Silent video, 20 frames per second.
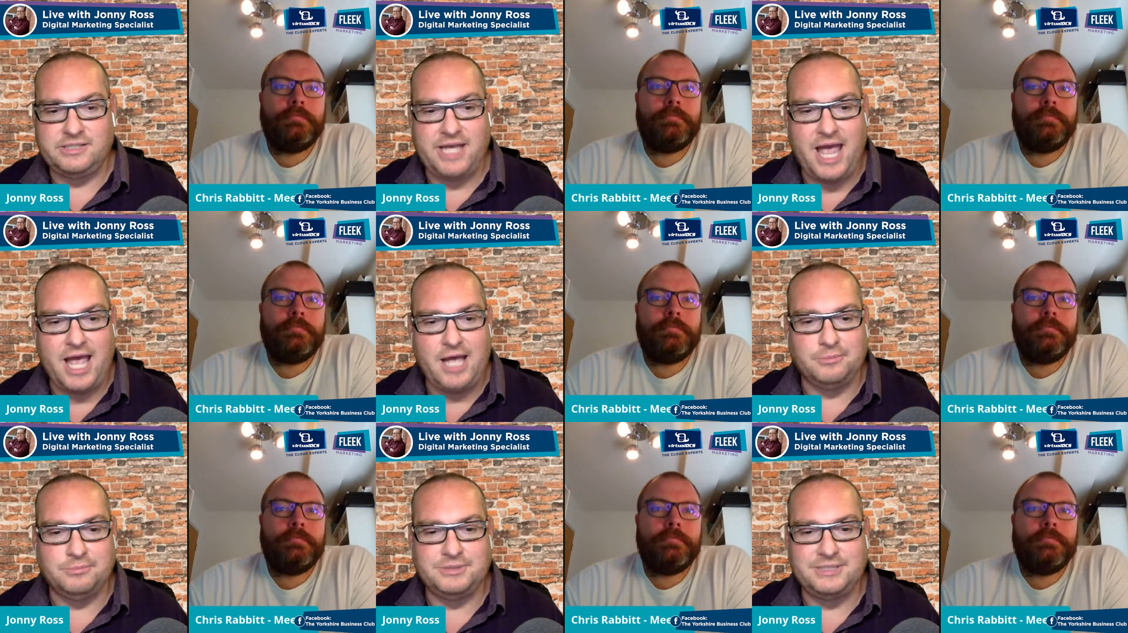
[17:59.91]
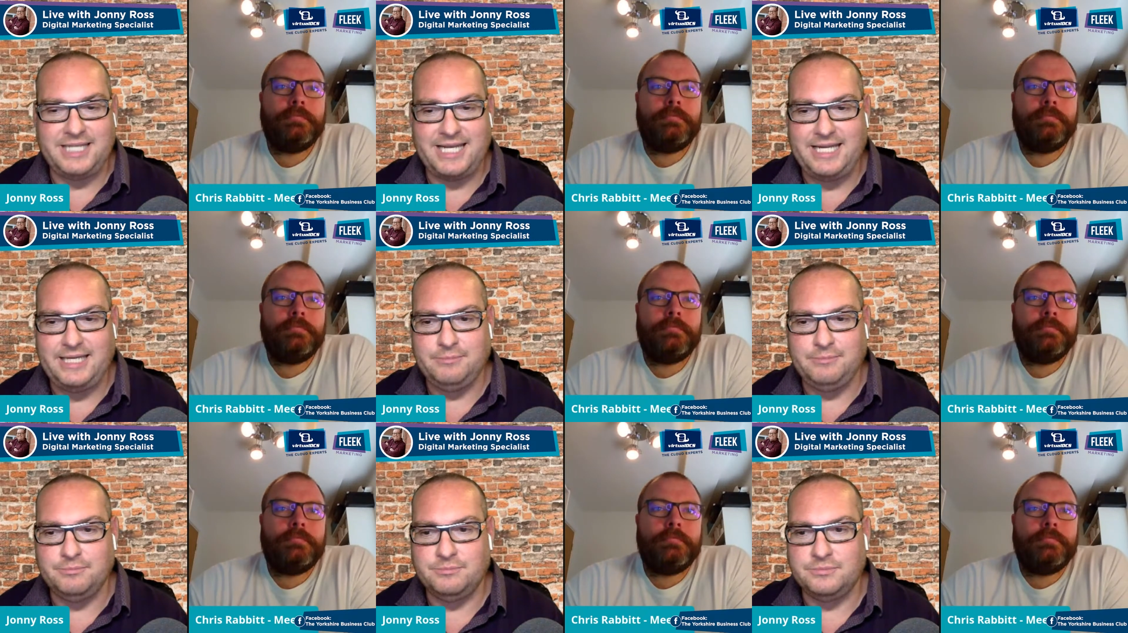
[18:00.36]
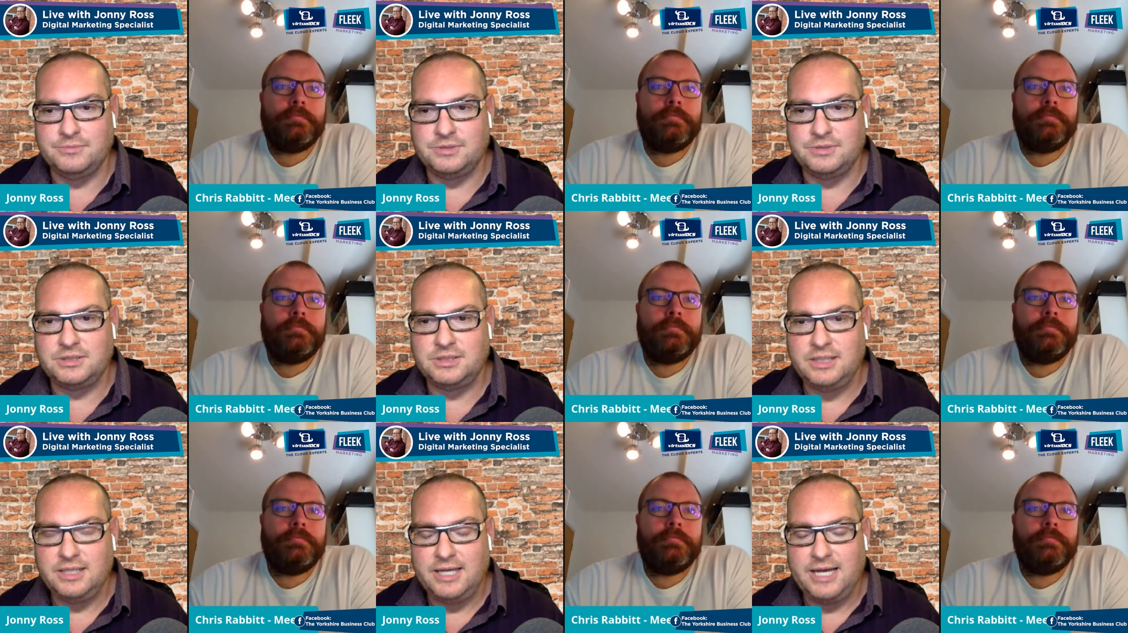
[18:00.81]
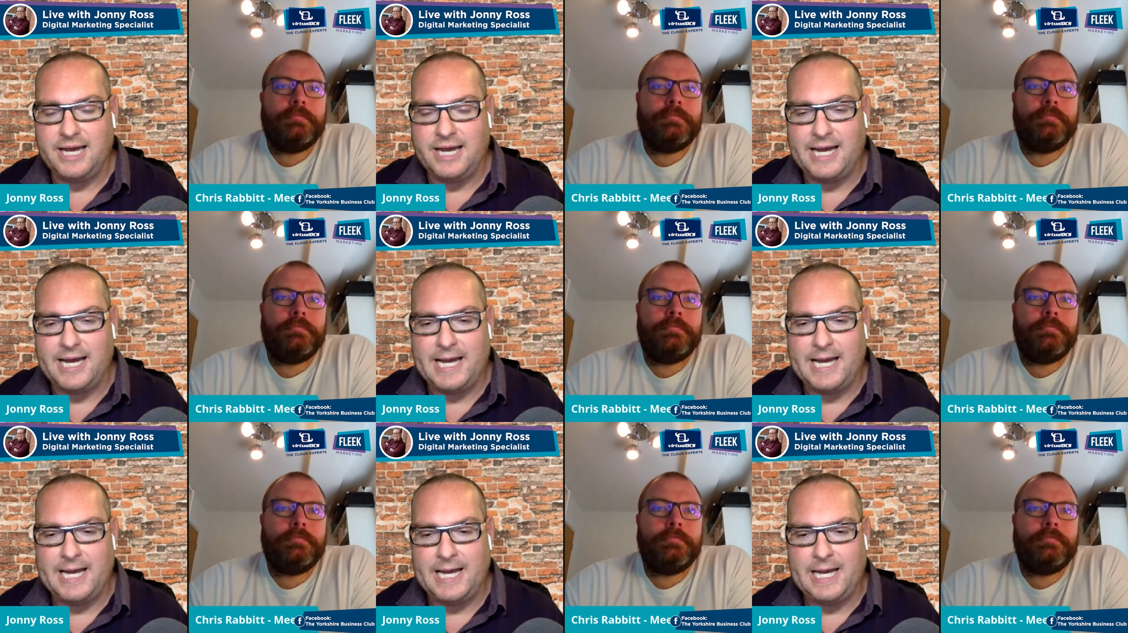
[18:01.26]
Speaker 1: to help teams
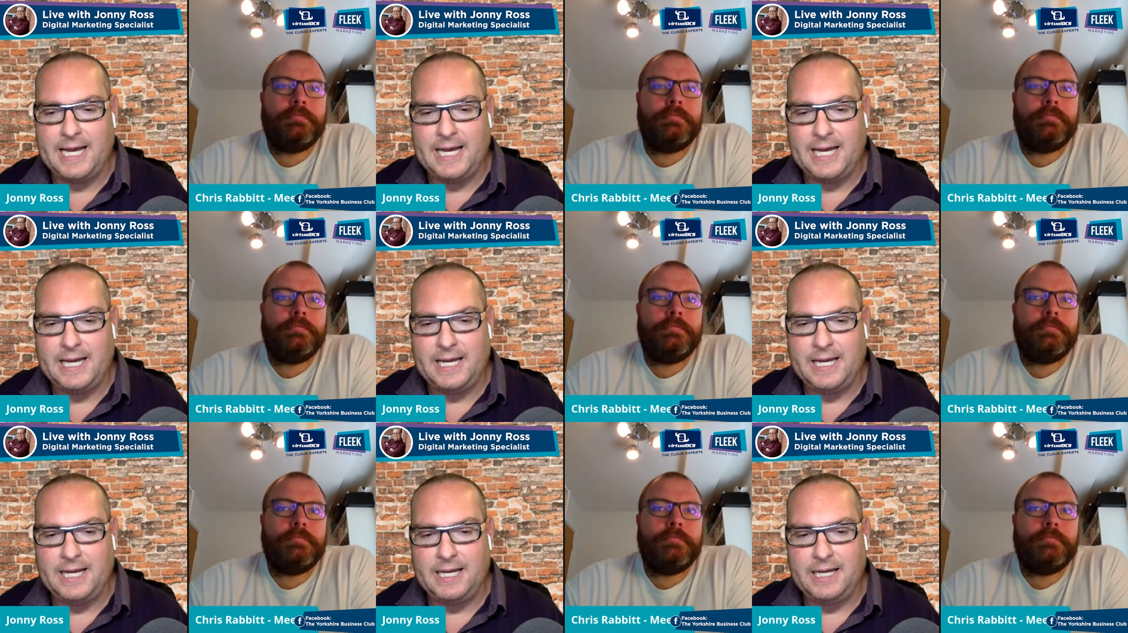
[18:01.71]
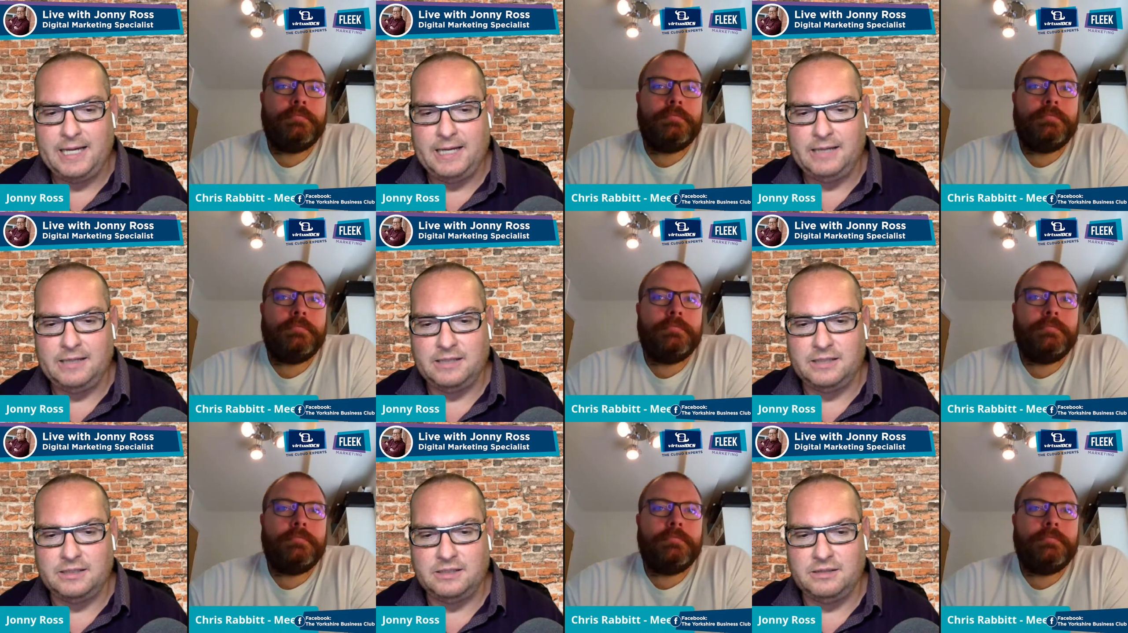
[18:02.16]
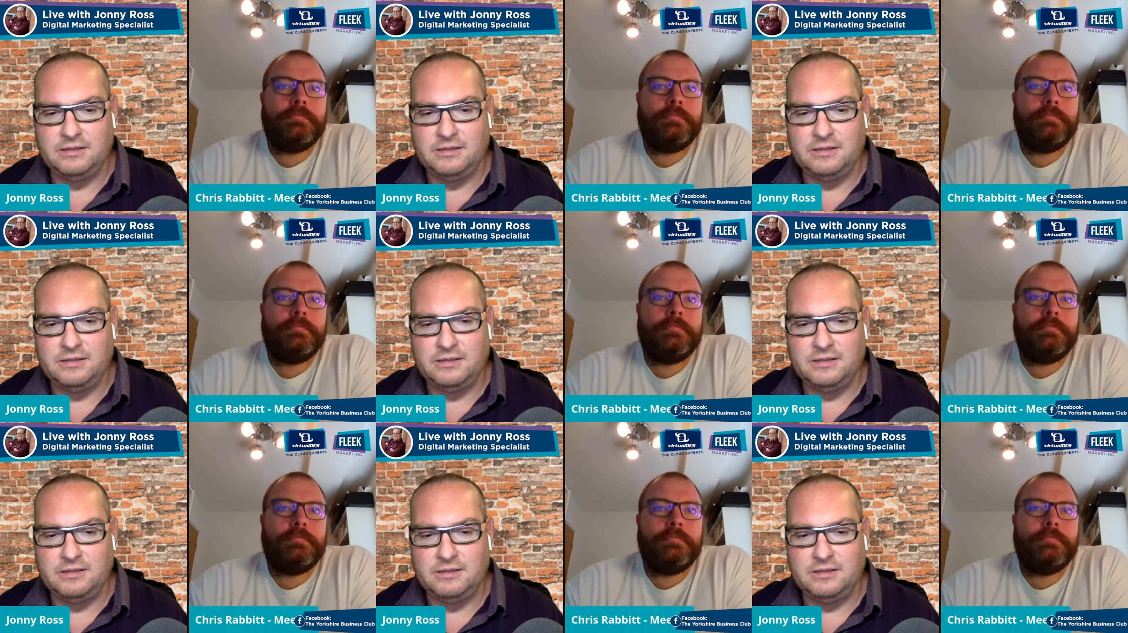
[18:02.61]
uh,